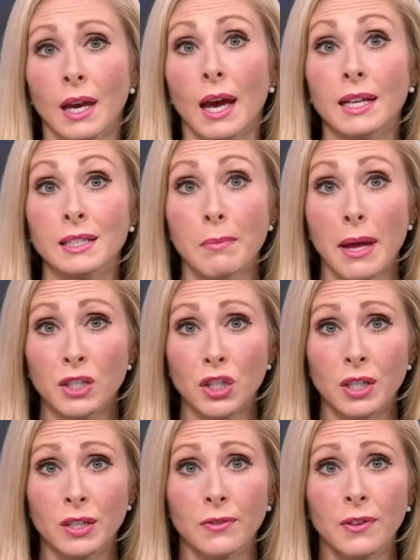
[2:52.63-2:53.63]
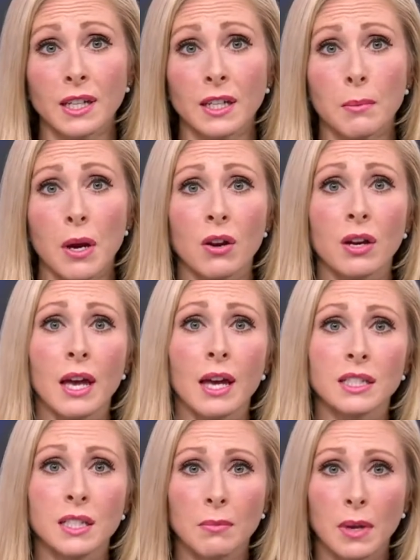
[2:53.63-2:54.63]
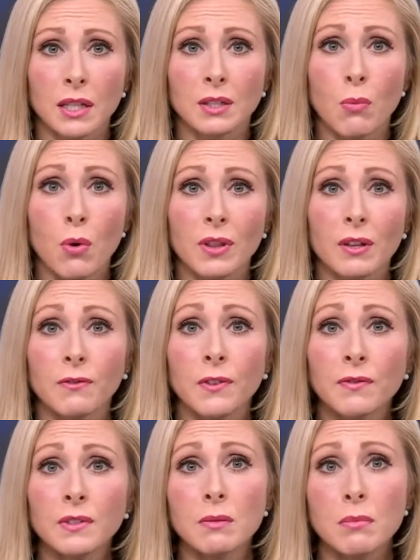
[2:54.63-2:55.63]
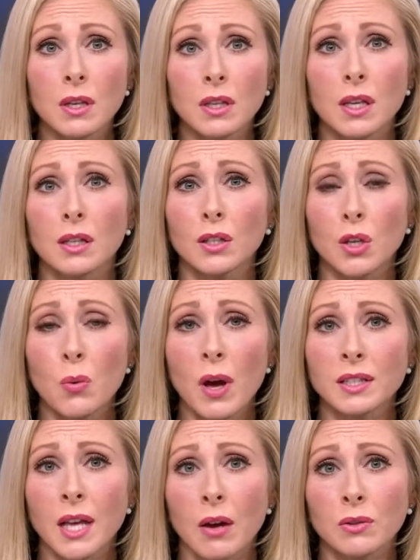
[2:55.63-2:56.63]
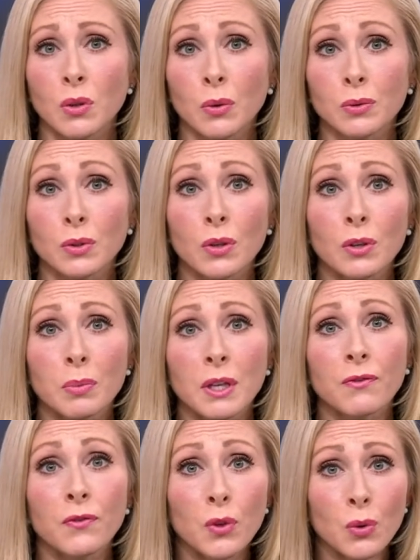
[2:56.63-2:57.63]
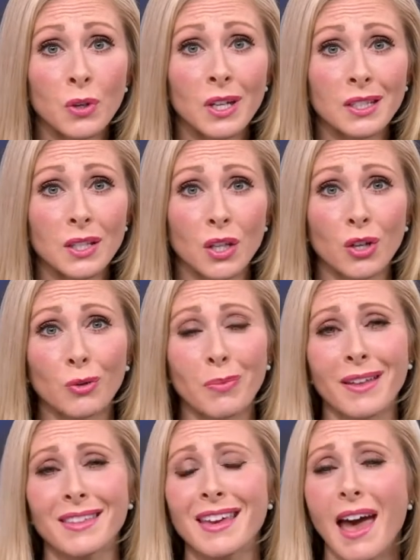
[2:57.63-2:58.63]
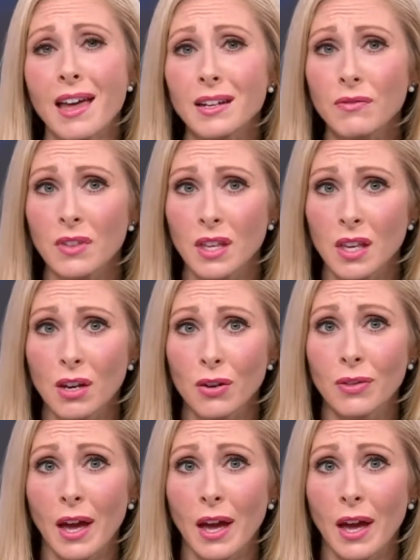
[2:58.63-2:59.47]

As mentioned, Feeding America estimates more than 50 million U.S. households could be food insecure by the end of the year.